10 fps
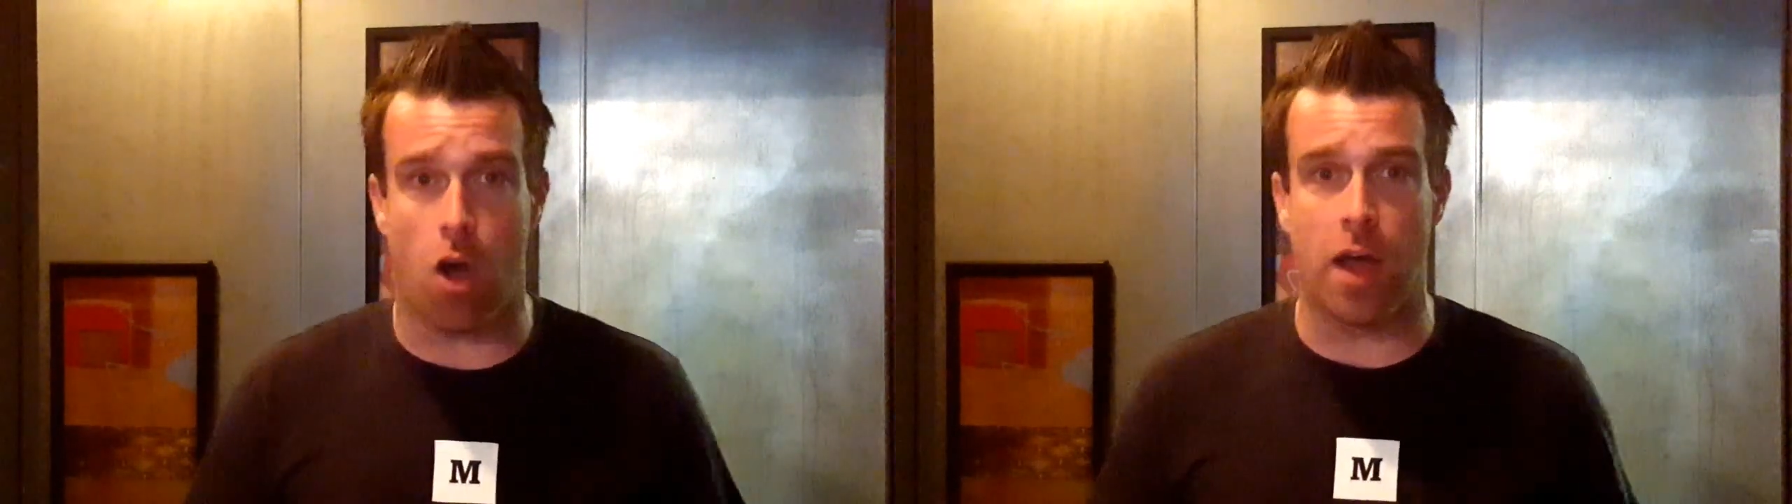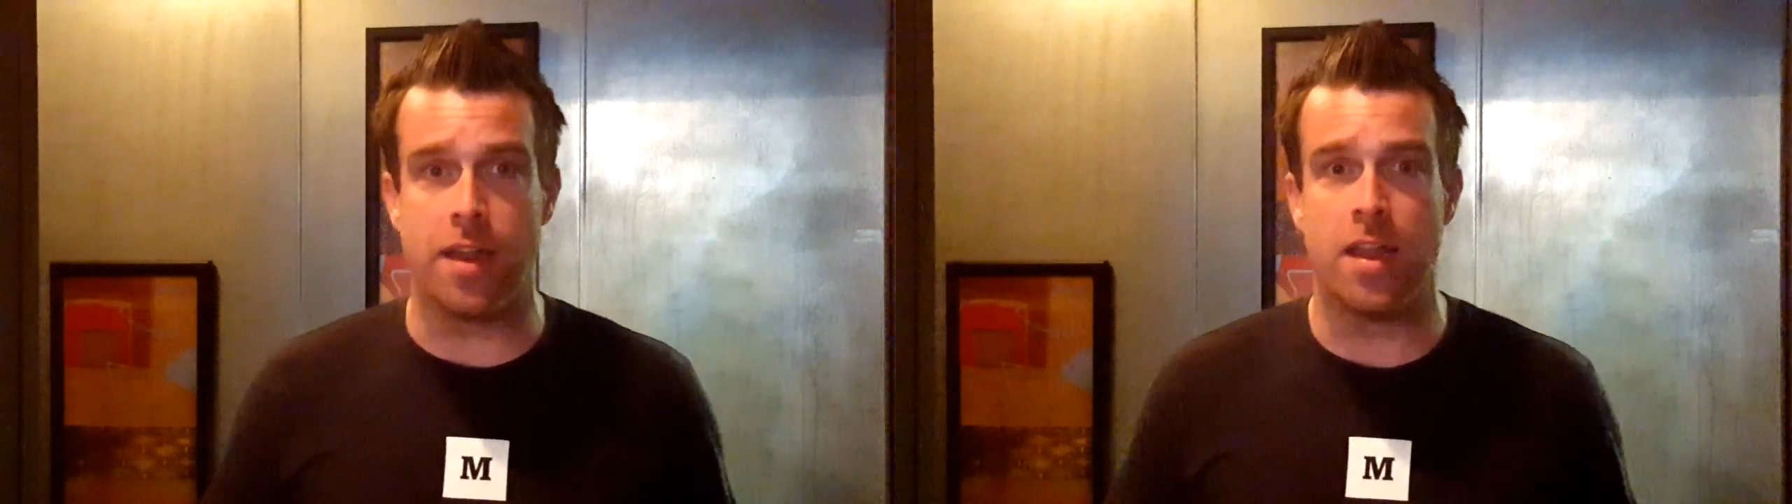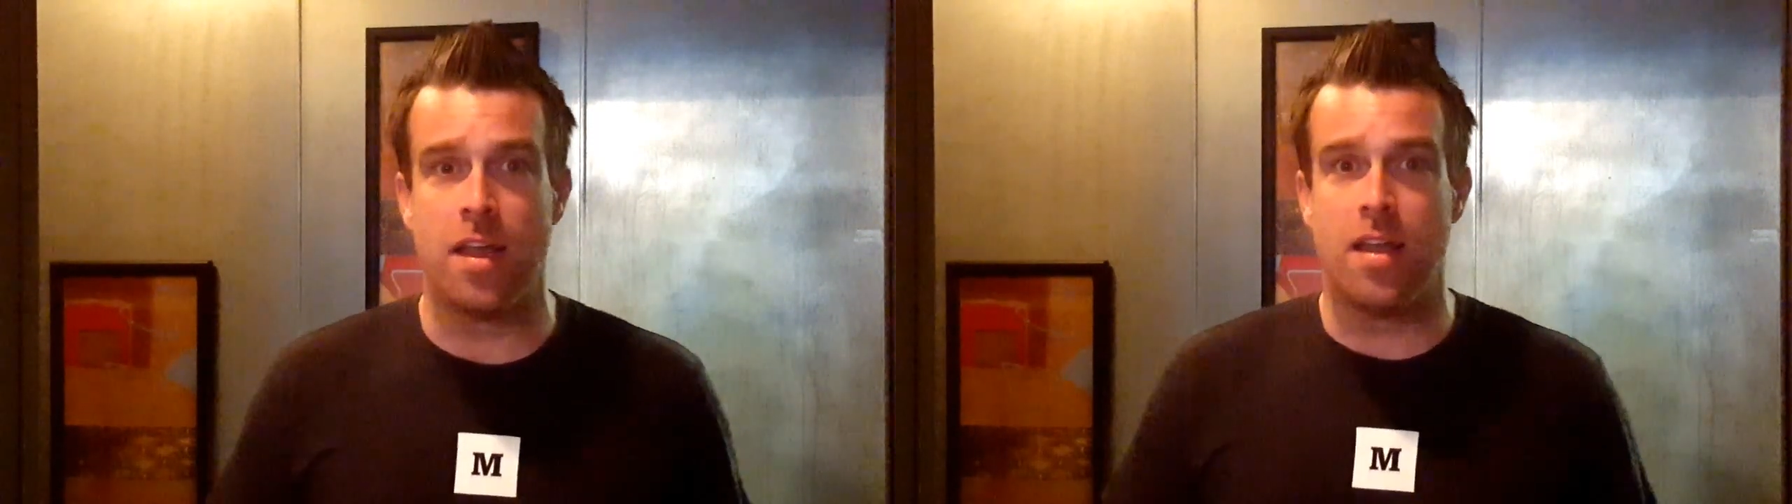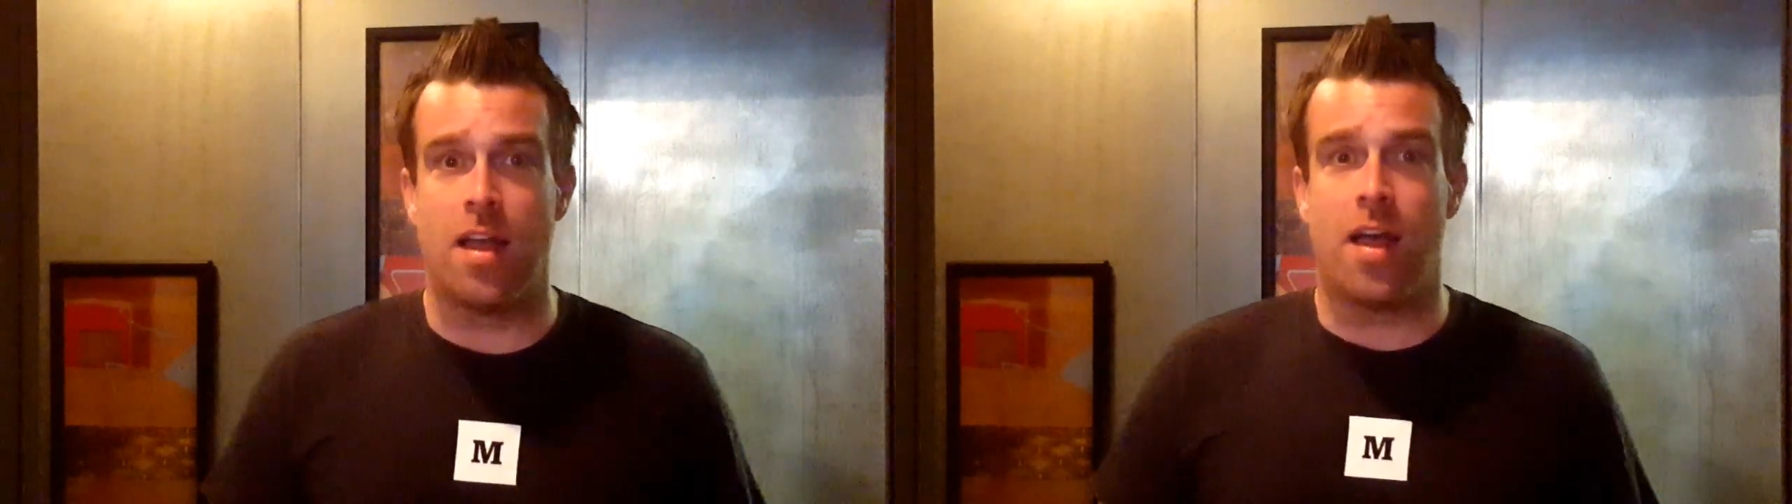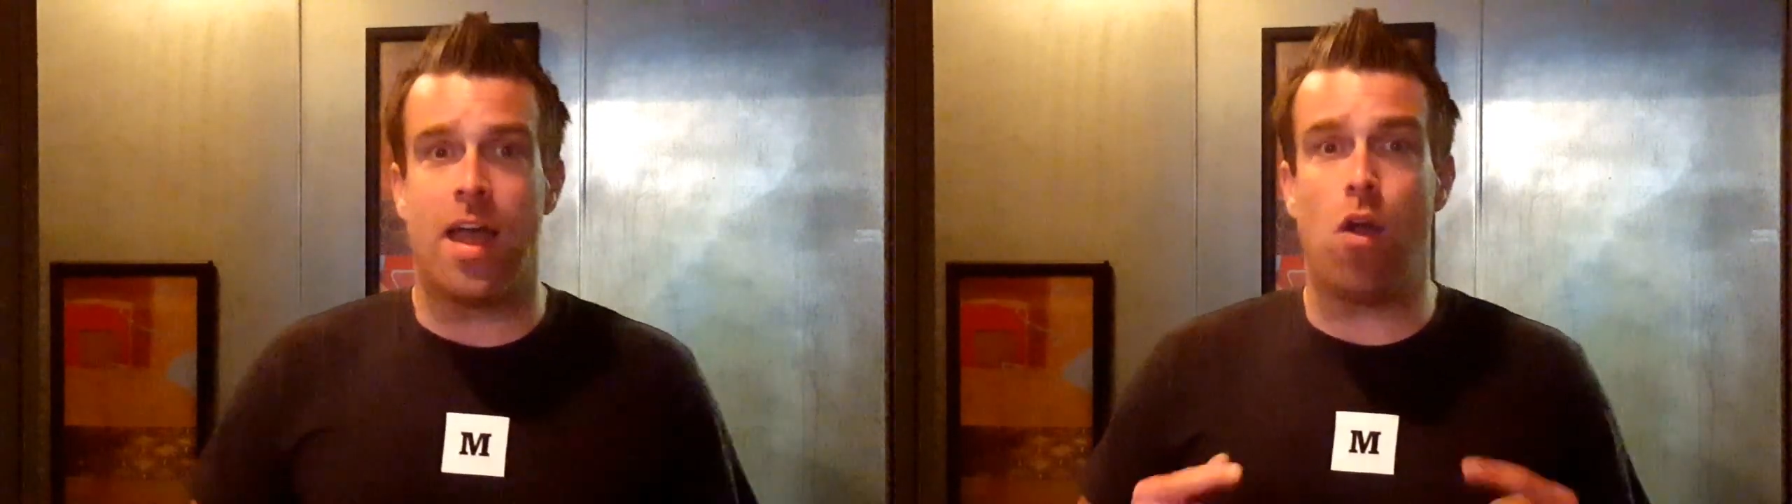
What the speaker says: on